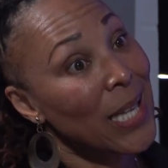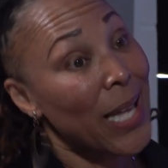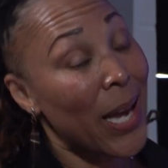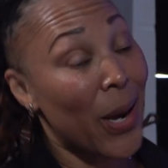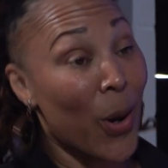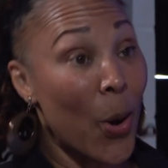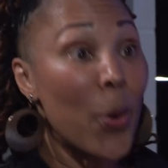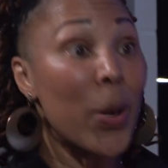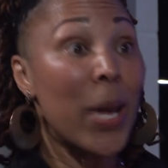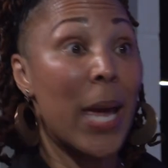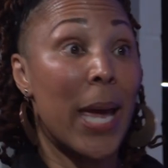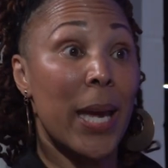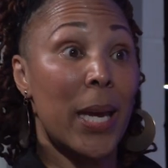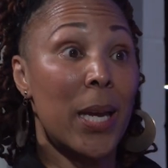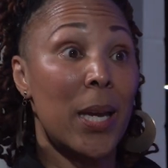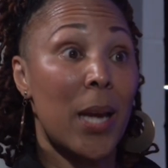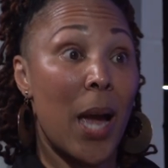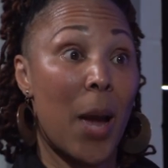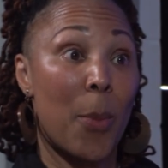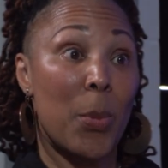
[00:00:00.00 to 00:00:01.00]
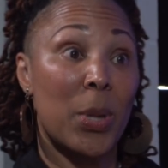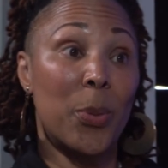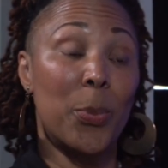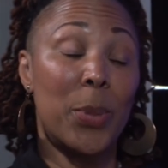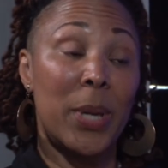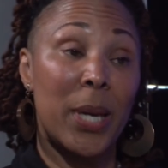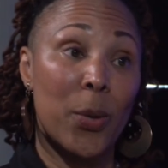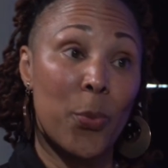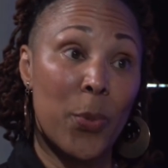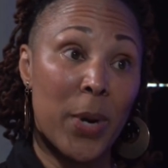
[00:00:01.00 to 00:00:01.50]
Like, okay, I'm going to
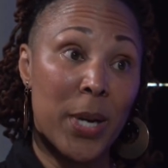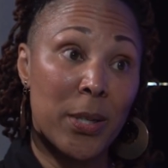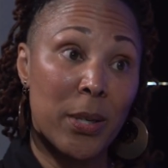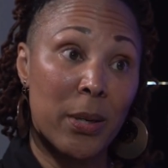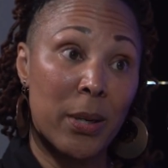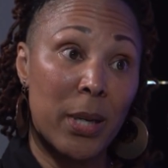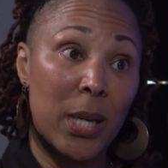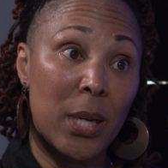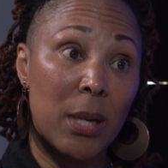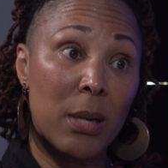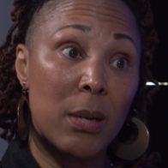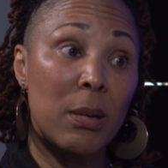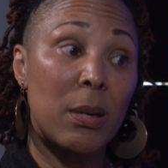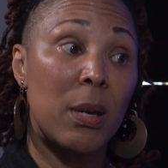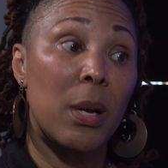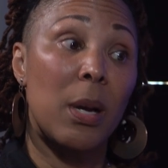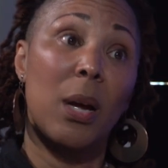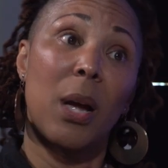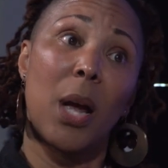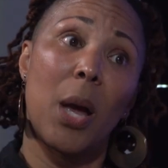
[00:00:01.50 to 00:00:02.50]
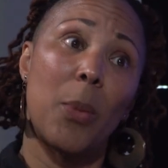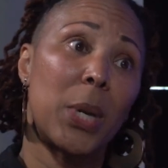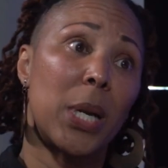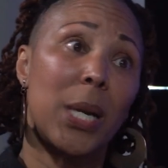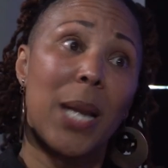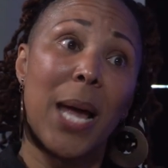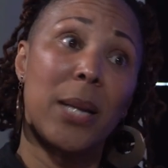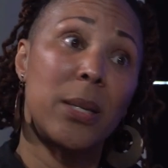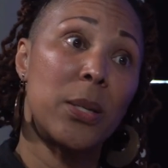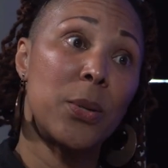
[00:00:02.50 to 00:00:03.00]
be in winter here. I'm going
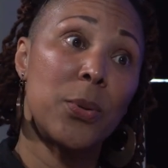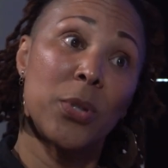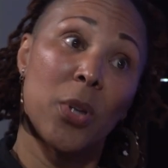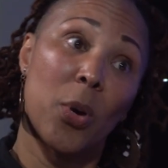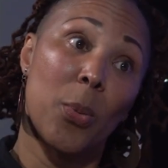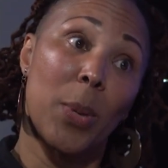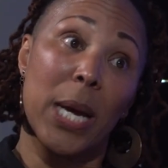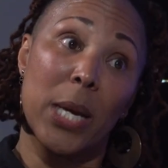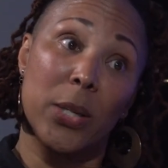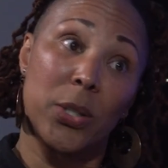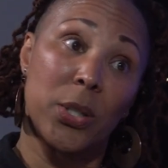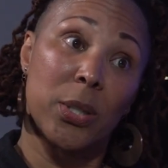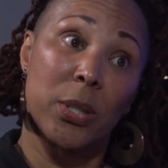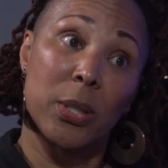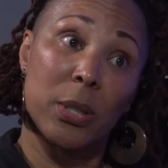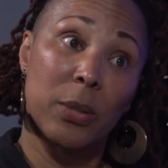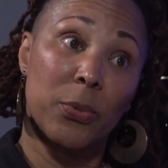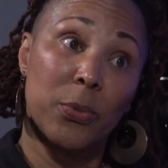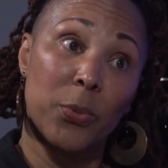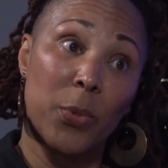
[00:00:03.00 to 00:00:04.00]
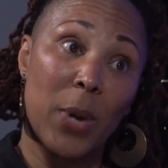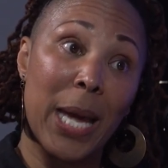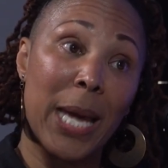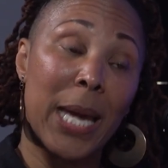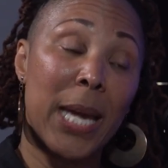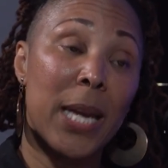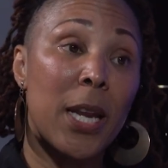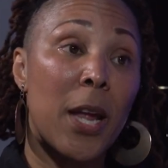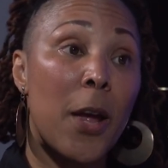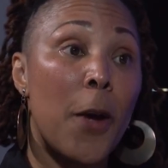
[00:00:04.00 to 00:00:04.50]
to not do so much,
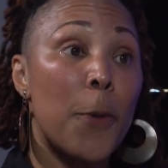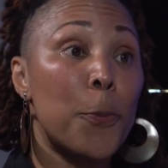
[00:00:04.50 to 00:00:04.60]
right?